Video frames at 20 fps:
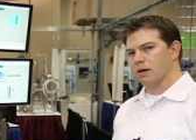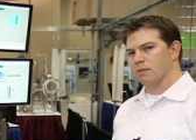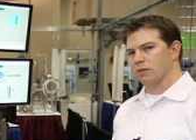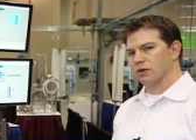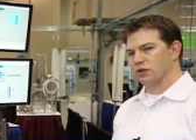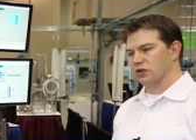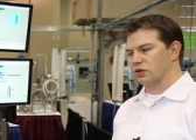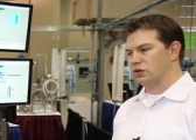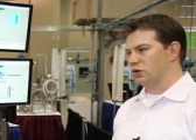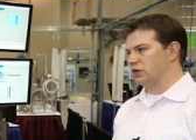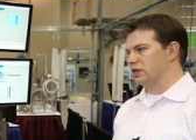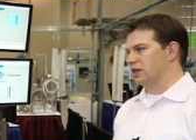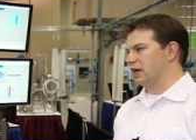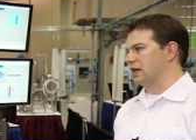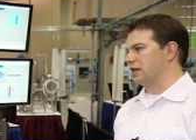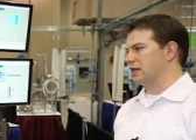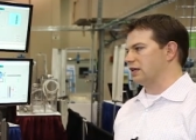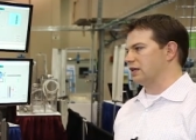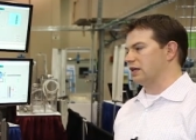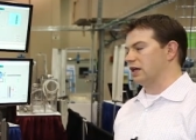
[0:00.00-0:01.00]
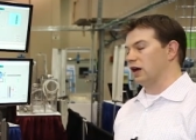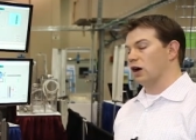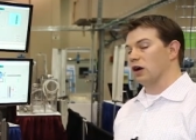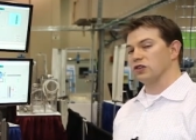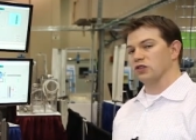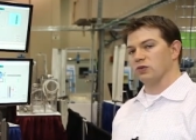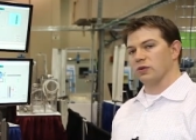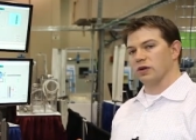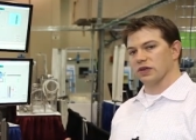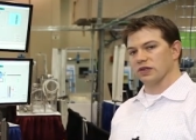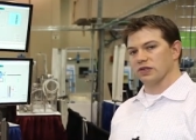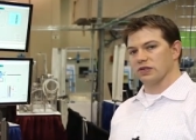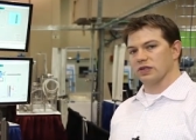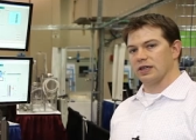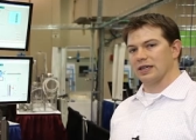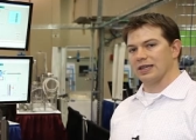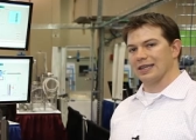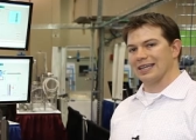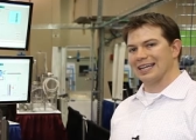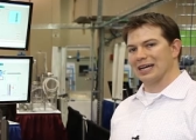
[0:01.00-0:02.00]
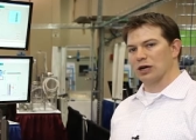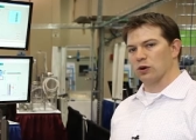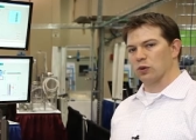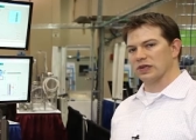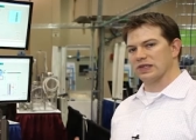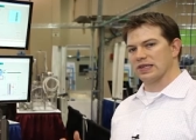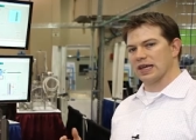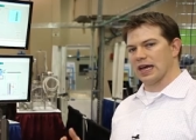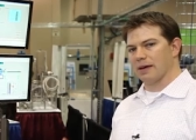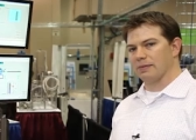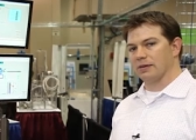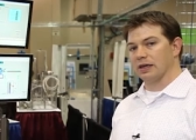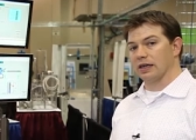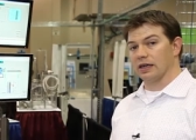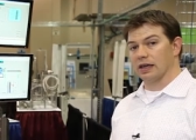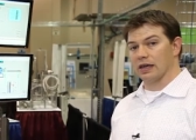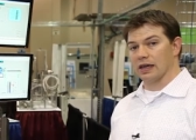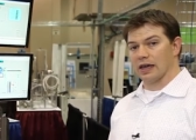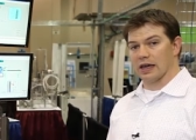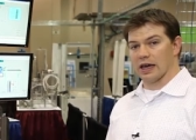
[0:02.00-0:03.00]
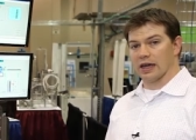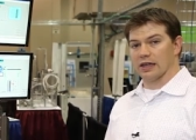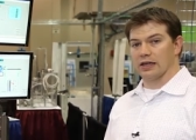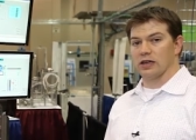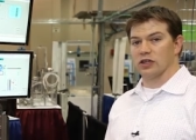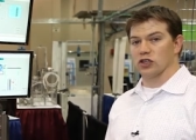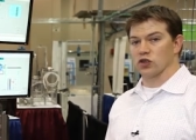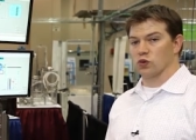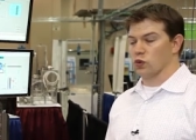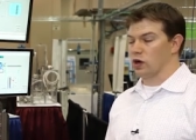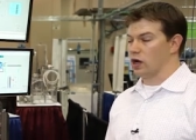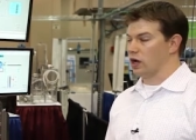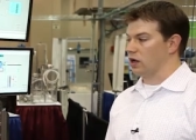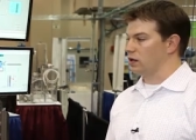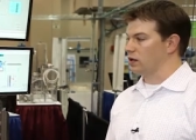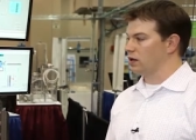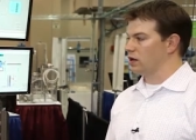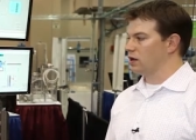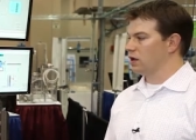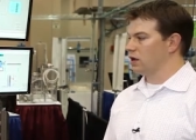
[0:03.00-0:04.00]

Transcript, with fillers: but to do that and also be able to see what's happening at each well,